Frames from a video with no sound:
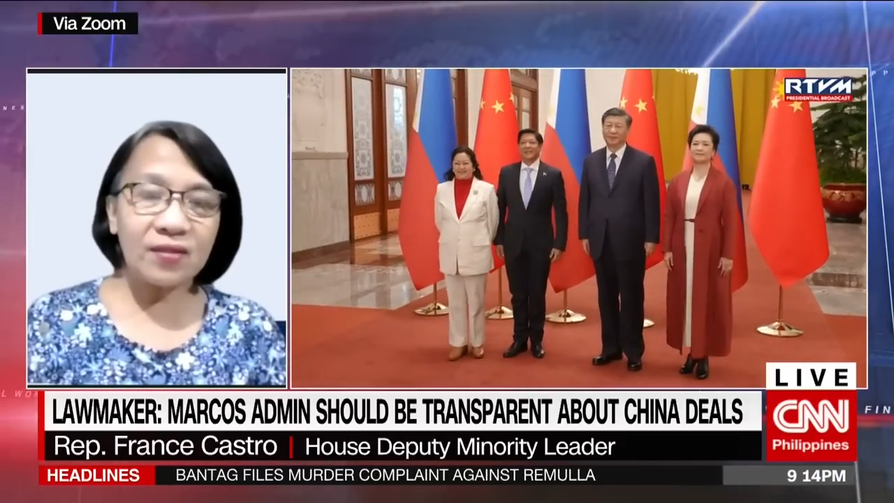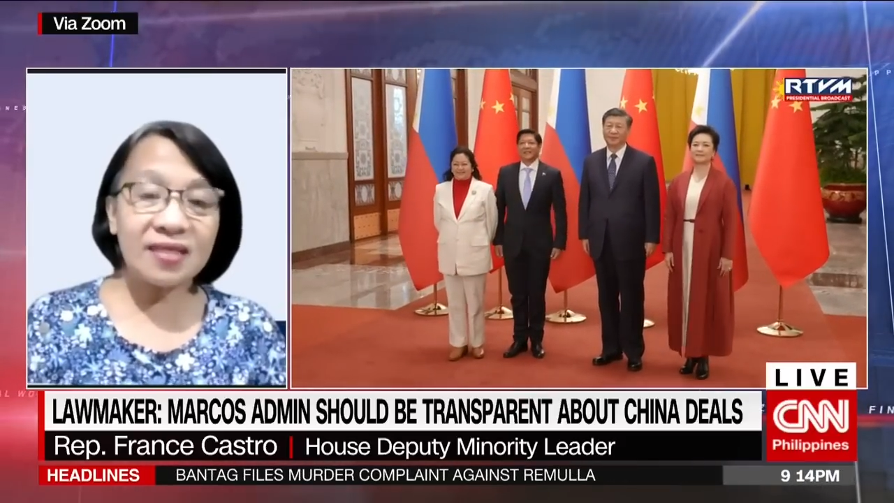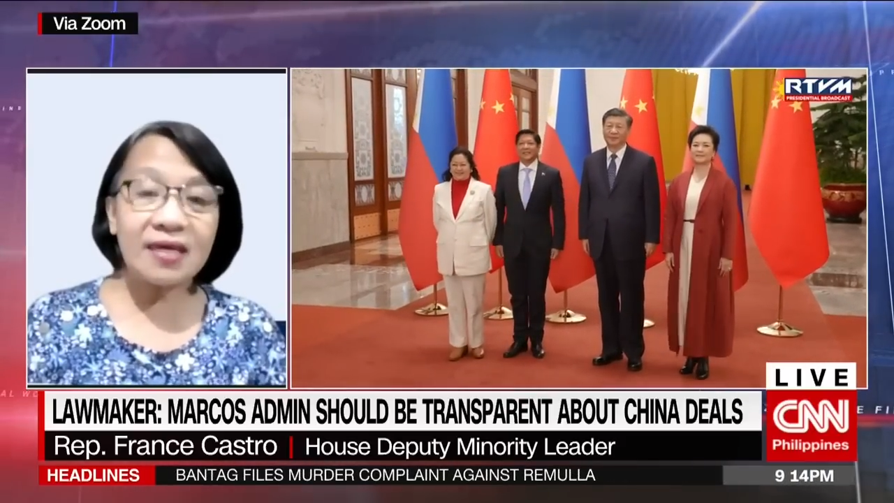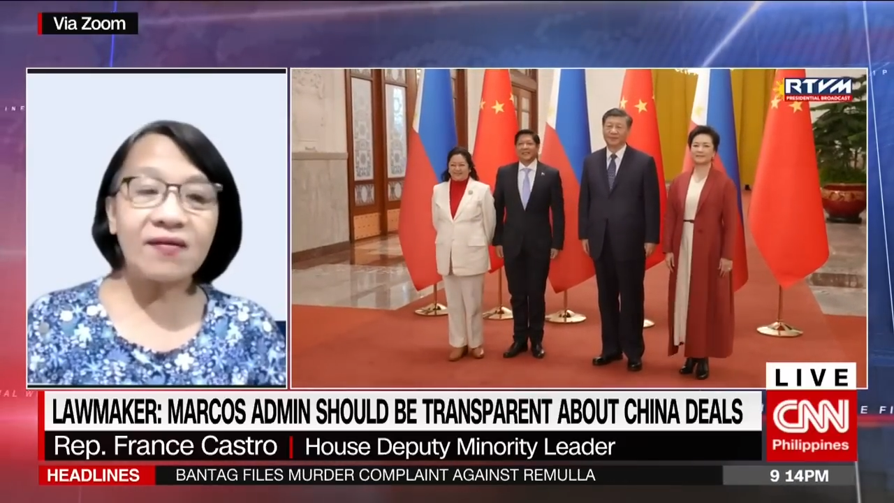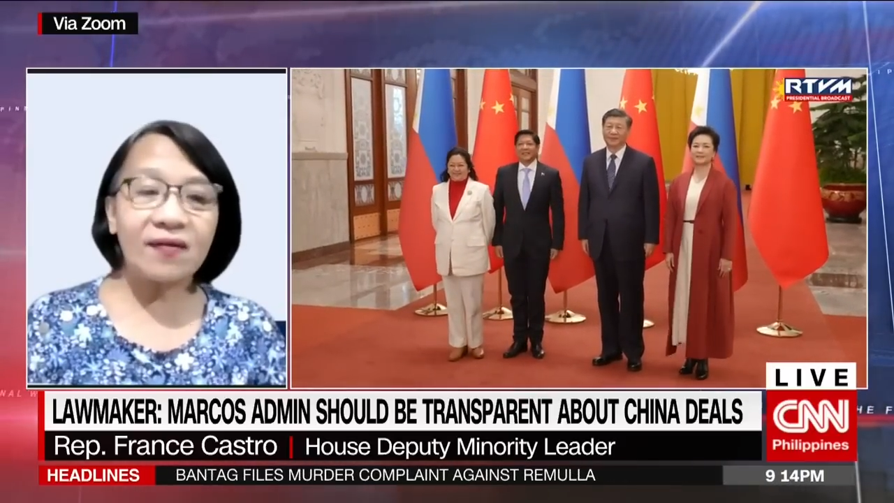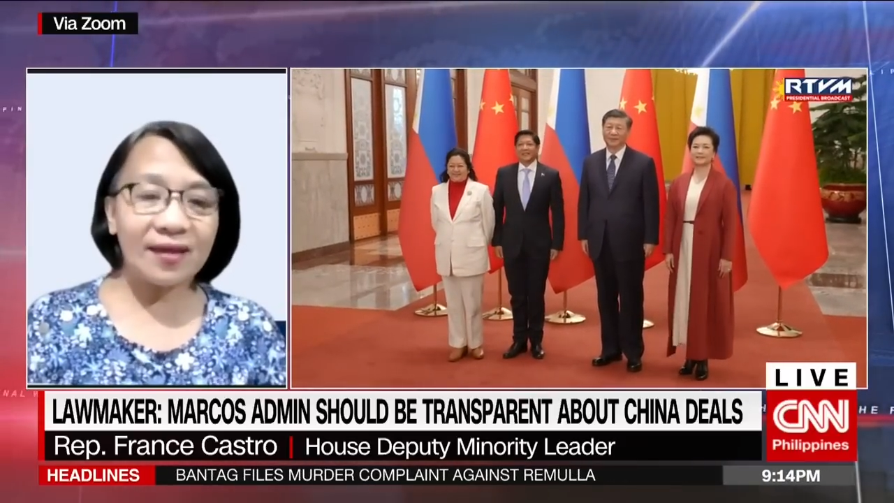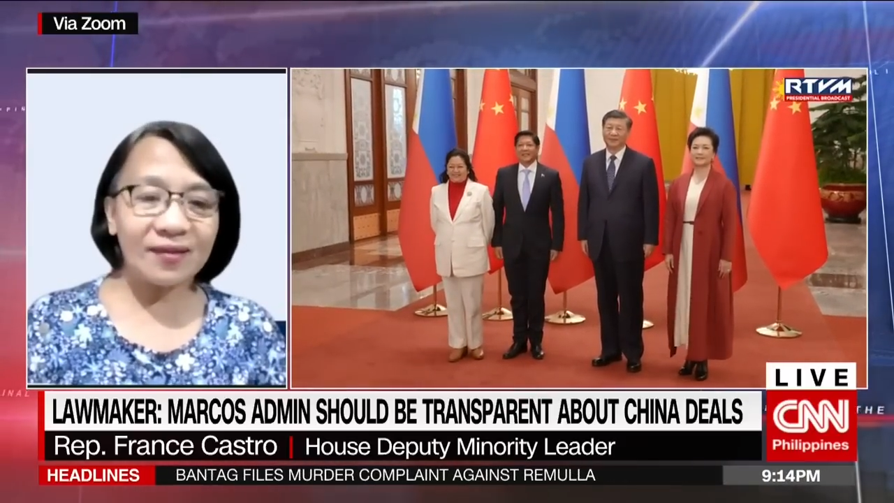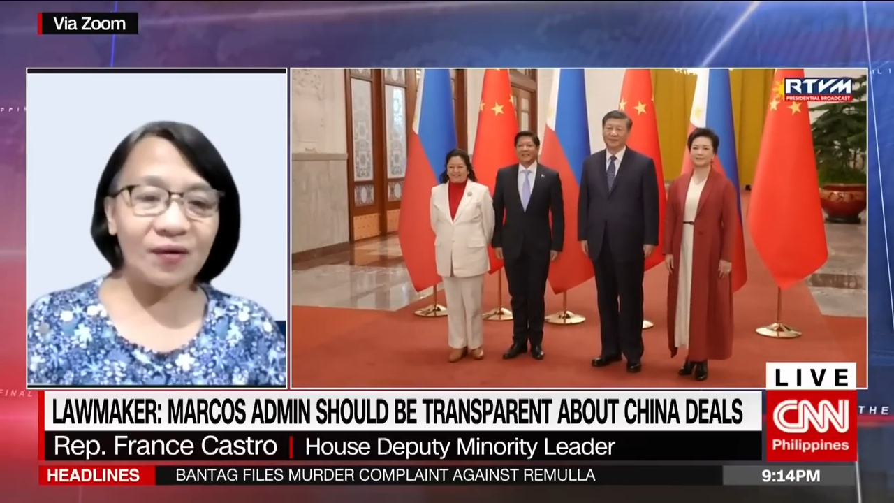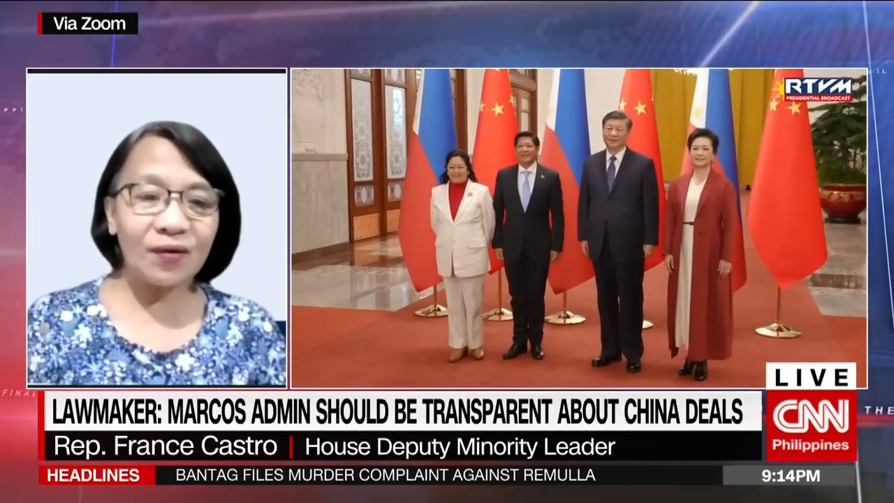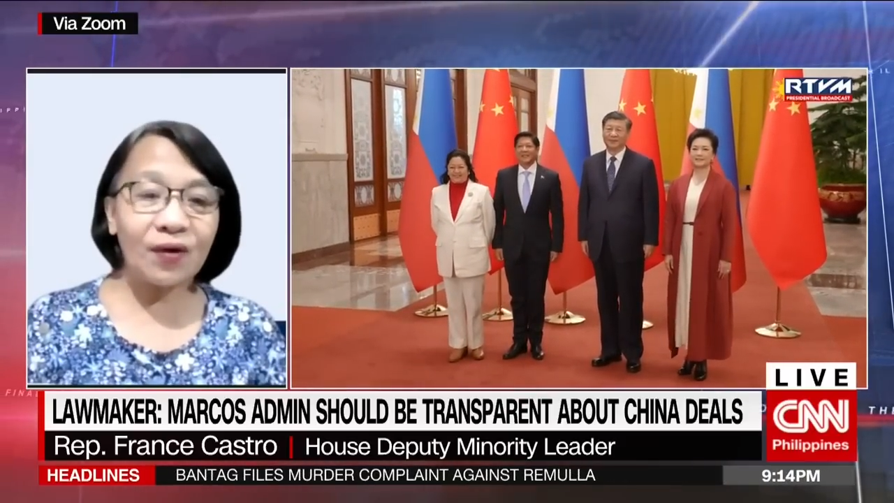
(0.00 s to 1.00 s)

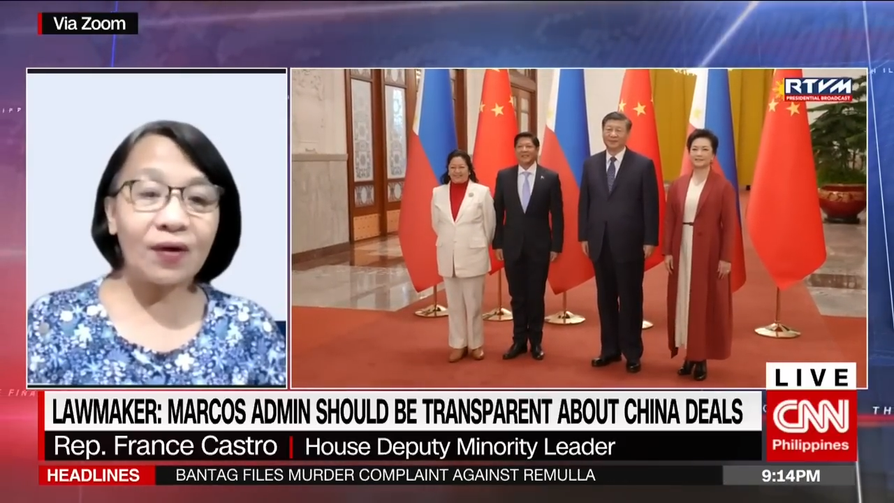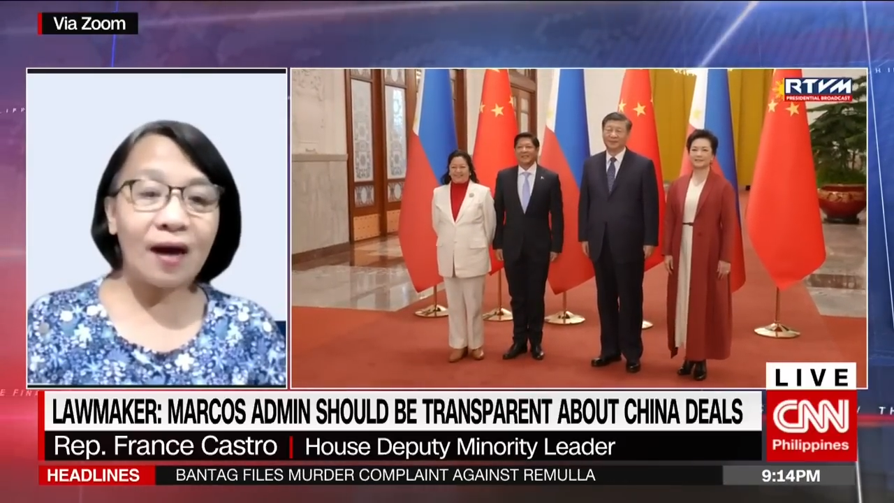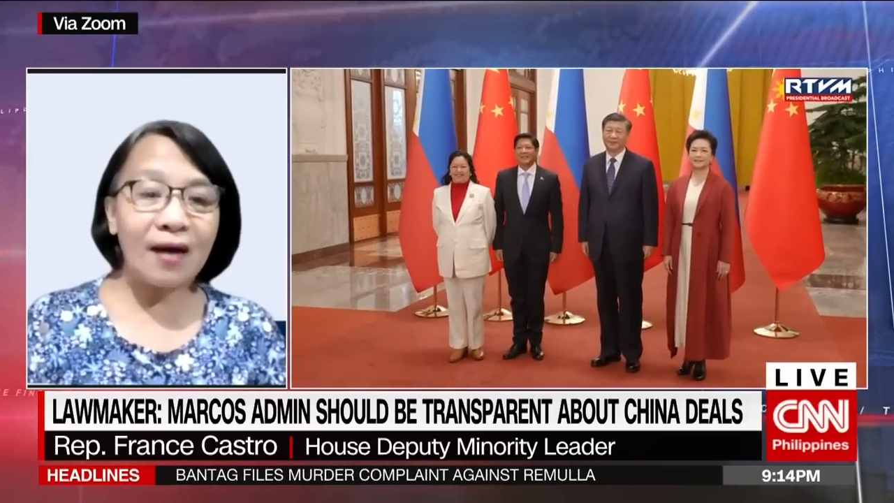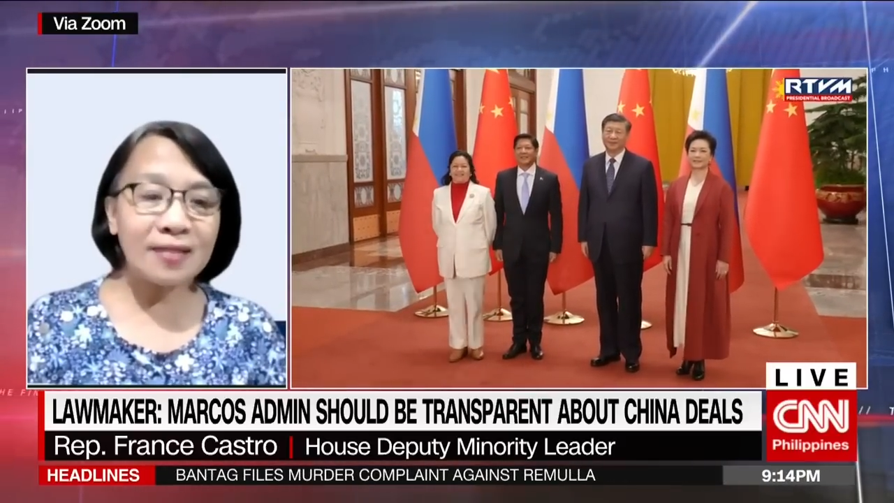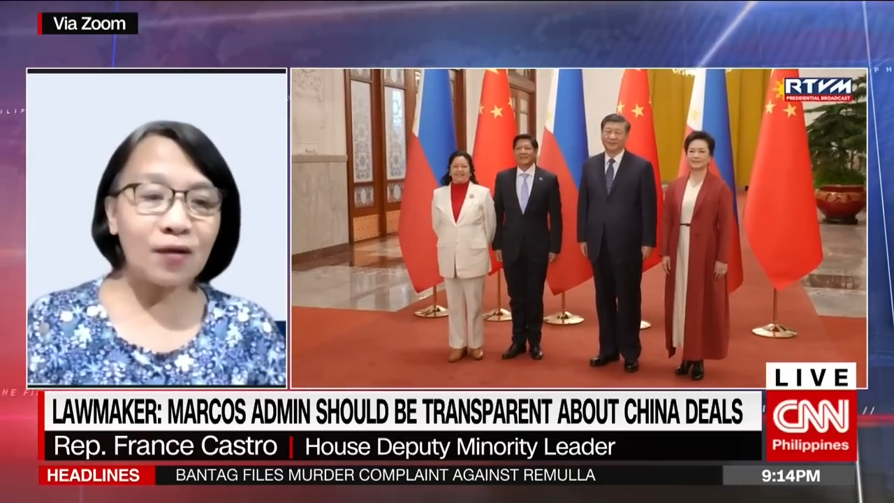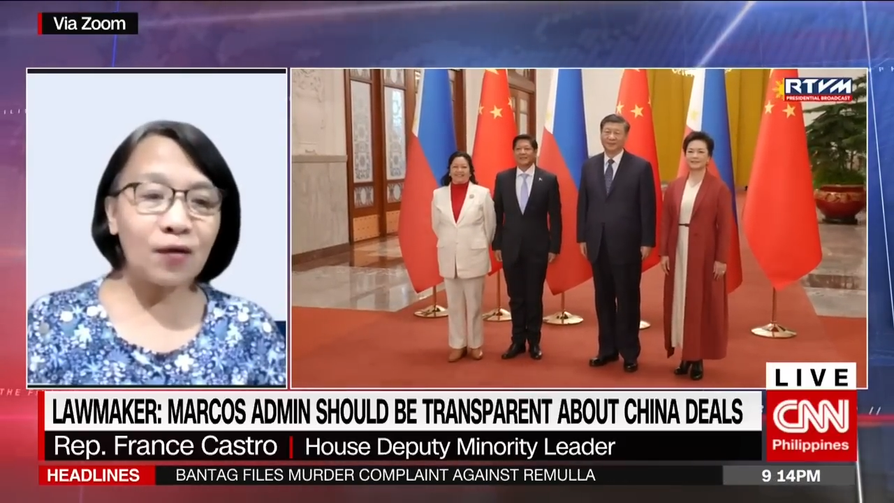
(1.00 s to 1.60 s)
secret or has a